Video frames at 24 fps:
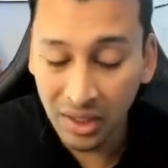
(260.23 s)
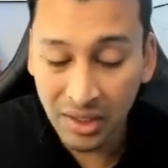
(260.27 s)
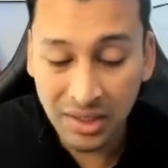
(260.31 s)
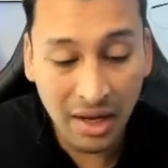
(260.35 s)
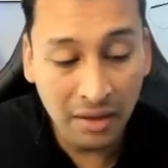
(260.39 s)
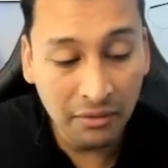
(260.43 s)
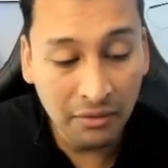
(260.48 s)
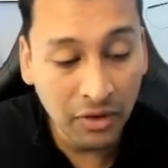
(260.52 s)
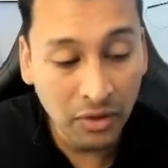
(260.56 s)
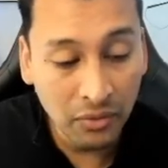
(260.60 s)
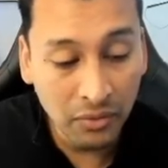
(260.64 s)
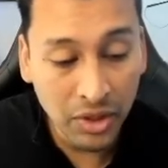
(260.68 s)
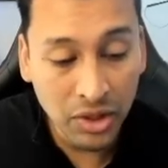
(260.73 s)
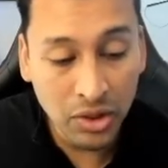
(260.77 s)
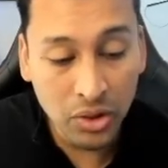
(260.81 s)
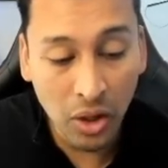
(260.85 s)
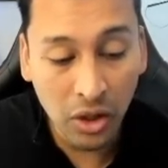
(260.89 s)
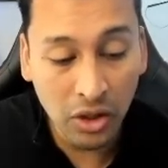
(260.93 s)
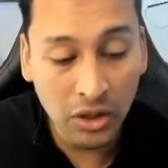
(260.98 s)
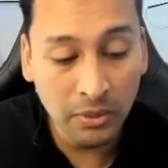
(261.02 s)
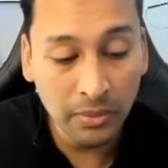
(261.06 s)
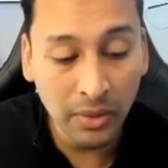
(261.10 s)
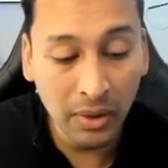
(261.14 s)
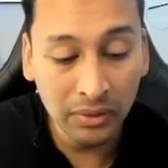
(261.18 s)
time frame, we
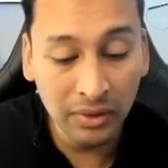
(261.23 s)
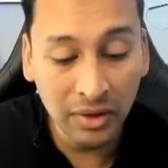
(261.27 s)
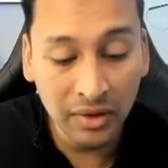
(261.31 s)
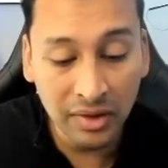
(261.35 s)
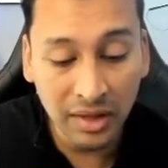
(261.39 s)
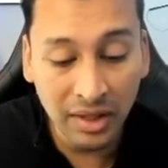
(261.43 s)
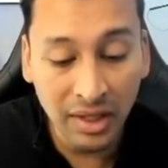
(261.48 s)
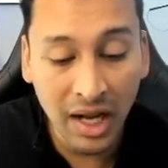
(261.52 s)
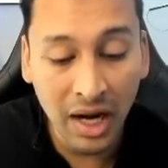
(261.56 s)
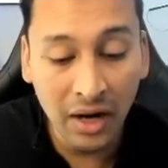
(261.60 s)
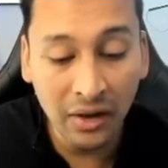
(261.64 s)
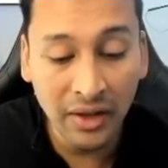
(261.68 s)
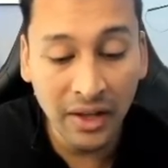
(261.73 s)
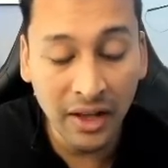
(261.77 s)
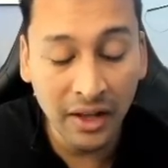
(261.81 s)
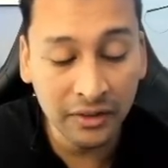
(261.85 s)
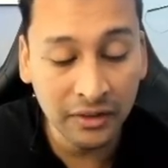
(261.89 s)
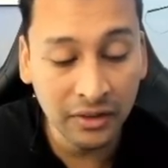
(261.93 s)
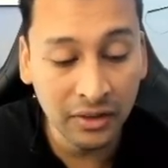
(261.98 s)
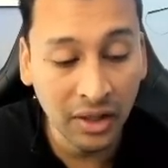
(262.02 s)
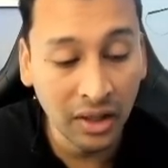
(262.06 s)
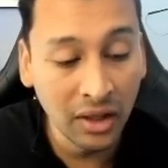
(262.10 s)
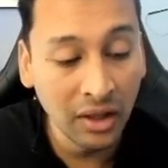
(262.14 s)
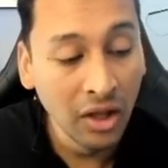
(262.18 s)
talked about this scenario
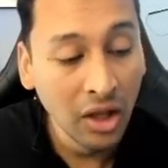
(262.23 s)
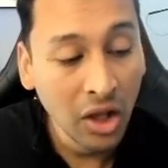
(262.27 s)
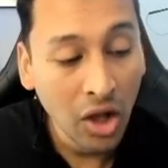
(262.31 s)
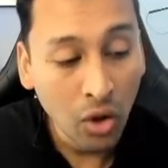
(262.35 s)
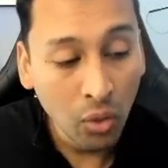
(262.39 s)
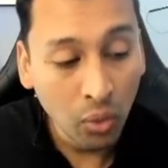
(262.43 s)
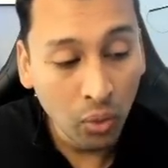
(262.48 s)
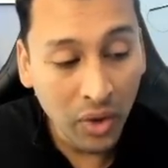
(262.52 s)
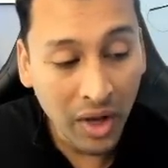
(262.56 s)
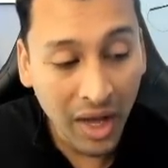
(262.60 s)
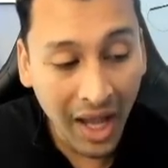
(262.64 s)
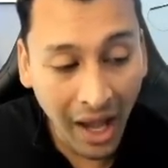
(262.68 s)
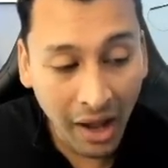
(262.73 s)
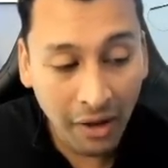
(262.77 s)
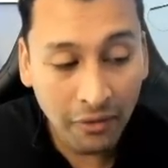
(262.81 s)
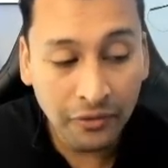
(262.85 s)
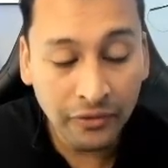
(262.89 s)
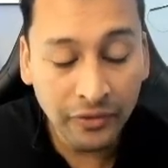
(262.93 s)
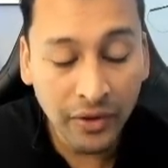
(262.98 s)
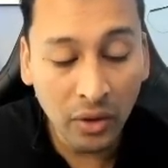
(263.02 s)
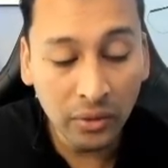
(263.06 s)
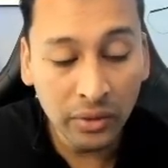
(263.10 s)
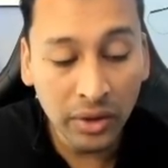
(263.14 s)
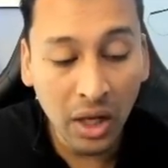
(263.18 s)
yesterday, we have
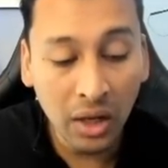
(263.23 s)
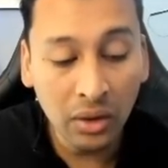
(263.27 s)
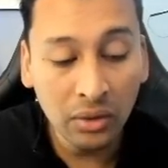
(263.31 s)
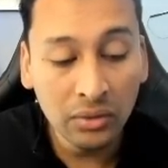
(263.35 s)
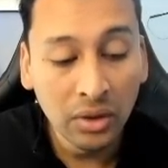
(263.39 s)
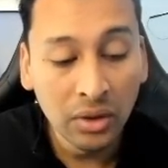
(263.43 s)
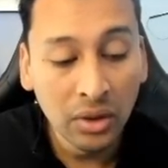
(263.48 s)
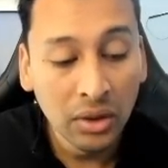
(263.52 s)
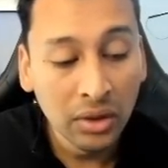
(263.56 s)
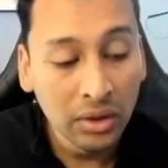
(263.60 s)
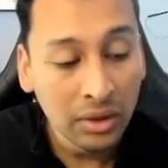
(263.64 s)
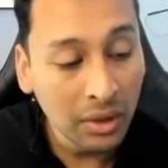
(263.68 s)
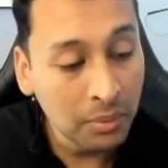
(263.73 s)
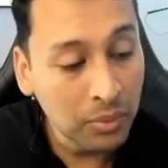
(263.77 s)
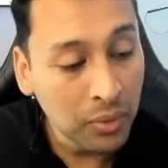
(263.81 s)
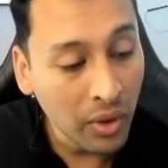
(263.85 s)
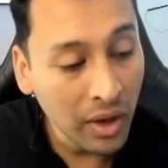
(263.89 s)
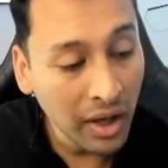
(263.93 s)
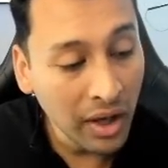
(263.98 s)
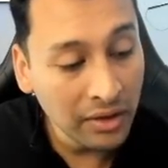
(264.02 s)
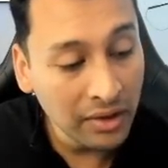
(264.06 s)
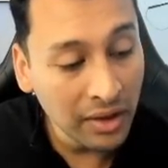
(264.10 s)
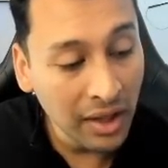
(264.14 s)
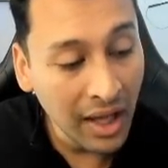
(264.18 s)
found out the
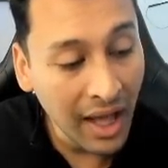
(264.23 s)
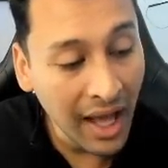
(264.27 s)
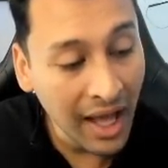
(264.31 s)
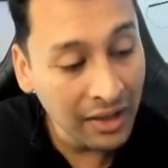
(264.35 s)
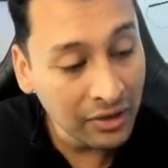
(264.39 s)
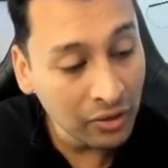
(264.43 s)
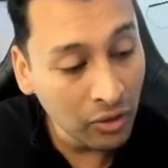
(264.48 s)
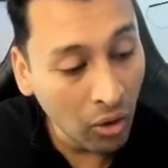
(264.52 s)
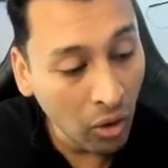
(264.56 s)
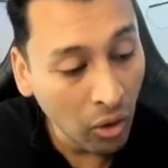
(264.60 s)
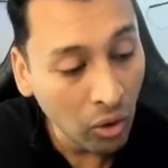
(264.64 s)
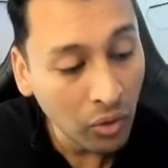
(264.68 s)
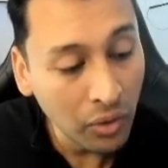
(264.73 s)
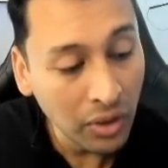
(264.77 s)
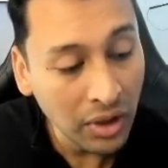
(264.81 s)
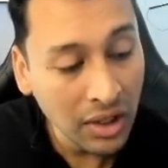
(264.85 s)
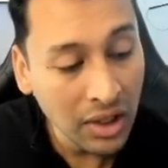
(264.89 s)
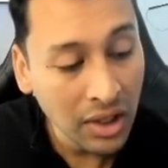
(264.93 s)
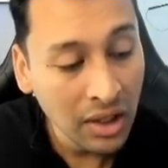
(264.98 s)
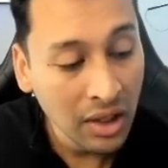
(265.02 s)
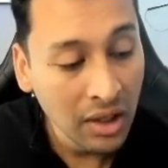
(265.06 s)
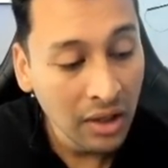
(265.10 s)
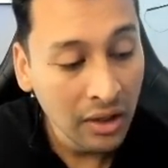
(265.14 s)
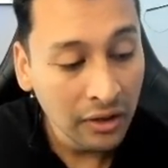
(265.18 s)
price has
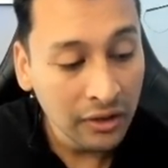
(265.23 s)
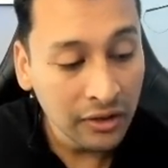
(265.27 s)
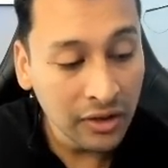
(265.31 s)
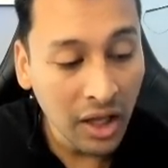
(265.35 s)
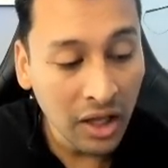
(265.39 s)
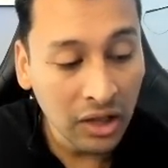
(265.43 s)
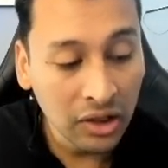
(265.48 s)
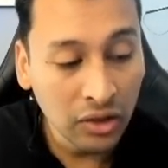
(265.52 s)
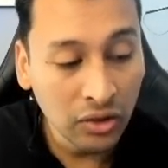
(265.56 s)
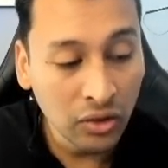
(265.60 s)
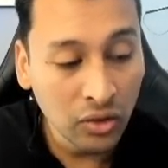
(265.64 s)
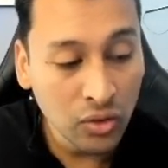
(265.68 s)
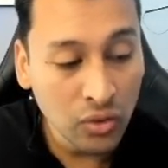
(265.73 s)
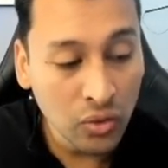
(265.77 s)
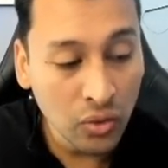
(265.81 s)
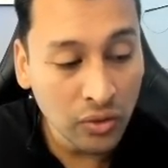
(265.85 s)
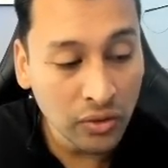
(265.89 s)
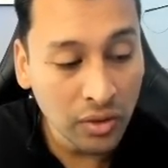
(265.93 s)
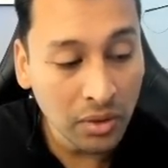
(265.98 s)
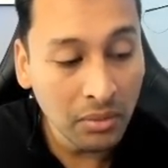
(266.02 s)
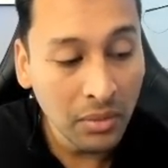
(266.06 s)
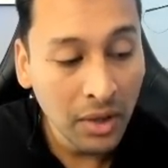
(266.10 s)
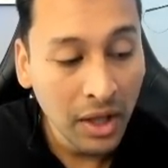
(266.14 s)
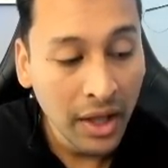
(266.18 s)
already started to show
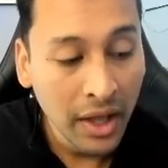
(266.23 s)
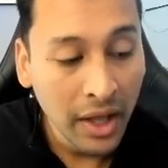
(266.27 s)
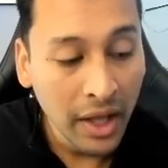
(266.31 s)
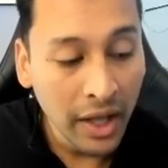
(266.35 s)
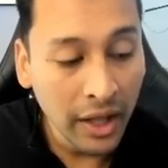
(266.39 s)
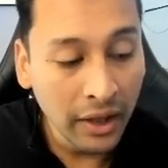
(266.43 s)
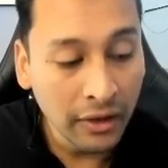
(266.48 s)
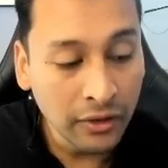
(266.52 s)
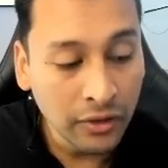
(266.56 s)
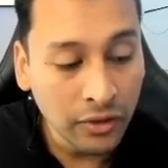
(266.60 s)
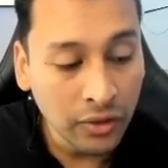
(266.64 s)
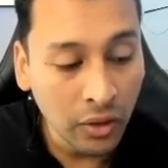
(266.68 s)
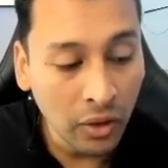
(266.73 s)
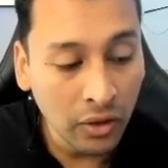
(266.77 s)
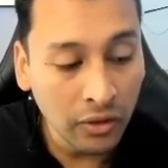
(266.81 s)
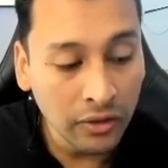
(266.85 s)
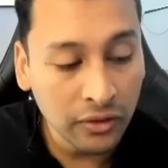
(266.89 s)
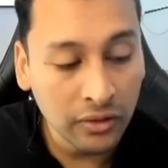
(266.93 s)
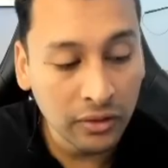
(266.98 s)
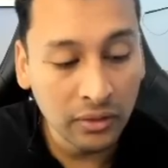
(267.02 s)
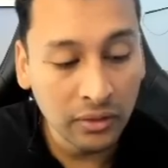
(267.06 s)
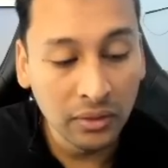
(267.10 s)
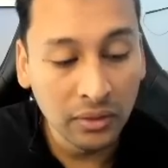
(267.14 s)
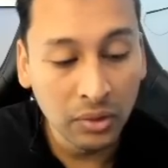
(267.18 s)
some
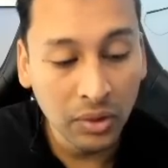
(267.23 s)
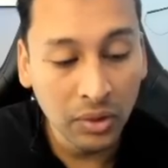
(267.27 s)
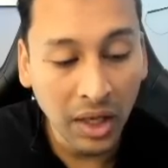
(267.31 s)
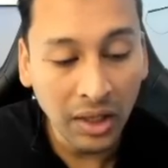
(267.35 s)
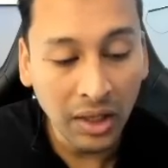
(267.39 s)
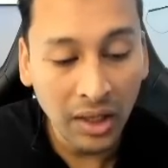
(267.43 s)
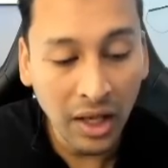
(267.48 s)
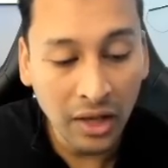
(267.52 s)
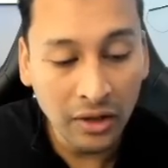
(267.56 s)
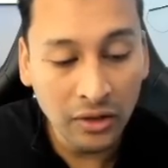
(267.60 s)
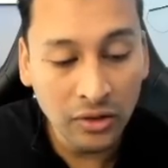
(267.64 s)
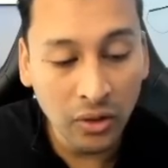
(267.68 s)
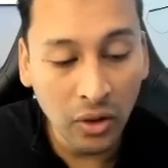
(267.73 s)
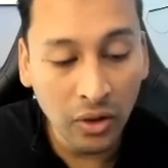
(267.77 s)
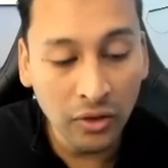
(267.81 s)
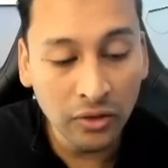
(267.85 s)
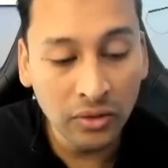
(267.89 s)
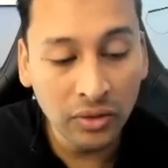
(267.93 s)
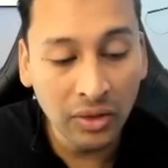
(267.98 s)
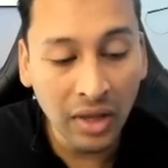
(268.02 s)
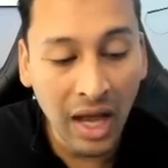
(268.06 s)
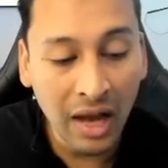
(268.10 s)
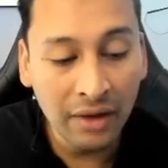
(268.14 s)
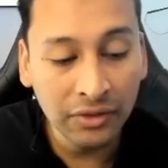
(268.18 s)
exhaustion, right?
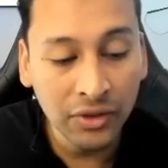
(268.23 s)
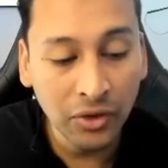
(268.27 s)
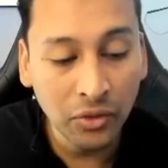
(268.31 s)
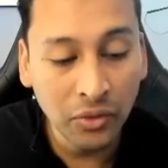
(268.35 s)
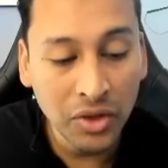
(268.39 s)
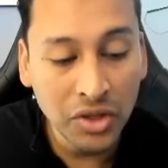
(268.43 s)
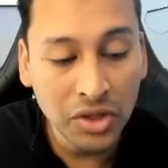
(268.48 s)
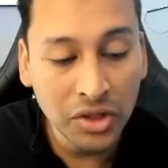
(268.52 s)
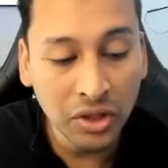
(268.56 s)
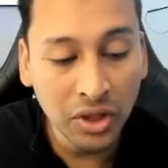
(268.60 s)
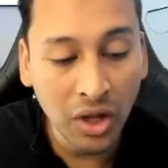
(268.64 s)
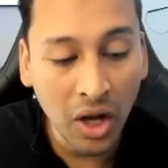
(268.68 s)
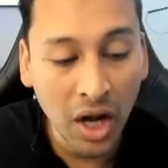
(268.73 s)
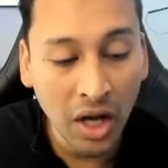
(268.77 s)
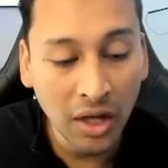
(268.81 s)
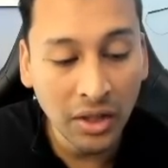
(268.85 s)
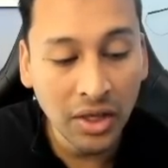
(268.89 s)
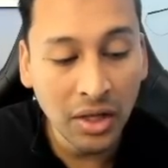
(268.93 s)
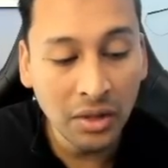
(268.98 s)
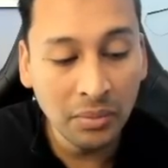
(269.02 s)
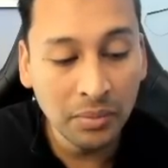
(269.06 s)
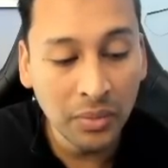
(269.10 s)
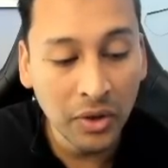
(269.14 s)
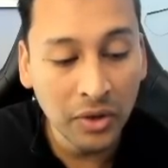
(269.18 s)
Exhaustion after reaching the
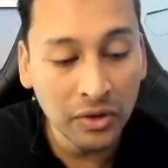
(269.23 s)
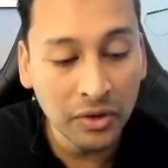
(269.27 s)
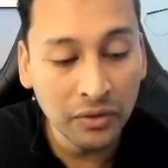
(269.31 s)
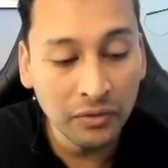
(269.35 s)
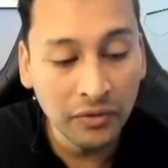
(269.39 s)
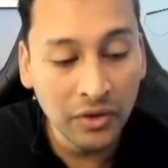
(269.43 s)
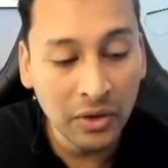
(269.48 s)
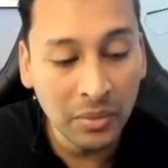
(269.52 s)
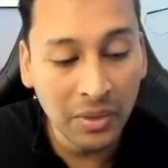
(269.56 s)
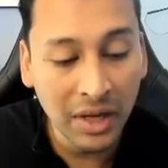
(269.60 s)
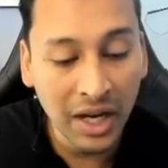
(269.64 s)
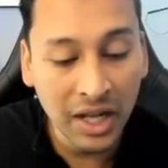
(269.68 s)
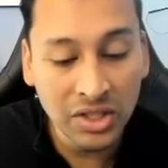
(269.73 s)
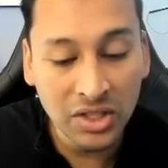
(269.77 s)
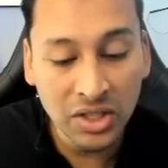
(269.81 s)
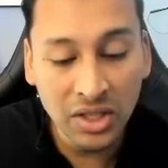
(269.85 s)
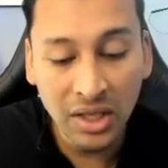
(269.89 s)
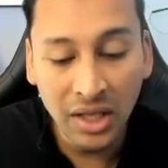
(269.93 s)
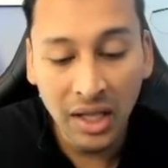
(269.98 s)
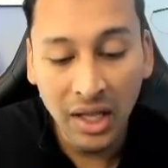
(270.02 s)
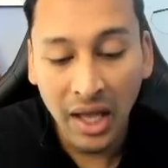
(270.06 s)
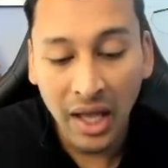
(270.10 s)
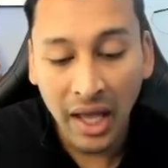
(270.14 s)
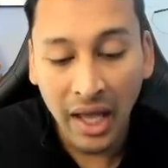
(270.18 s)
100% Fibonacci
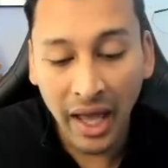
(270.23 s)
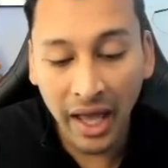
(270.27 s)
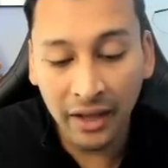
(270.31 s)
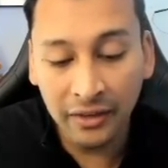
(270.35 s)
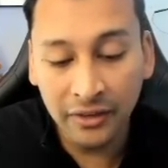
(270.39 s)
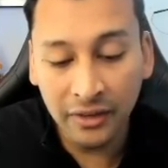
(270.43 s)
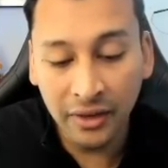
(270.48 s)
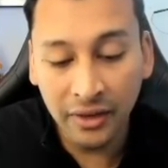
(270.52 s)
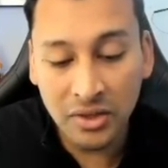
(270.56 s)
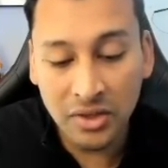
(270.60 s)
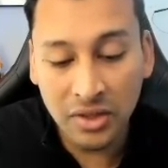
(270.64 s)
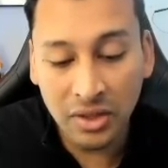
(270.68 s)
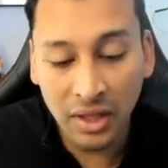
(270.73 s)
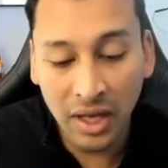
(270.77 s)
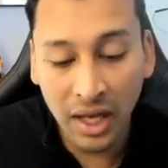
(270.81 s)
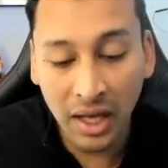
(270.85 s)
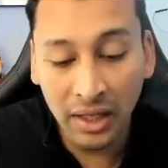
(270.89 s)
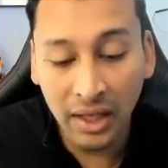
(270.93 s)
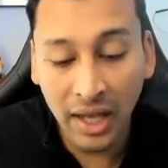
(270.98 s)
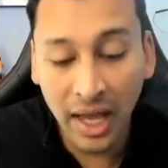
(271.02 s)
extension line.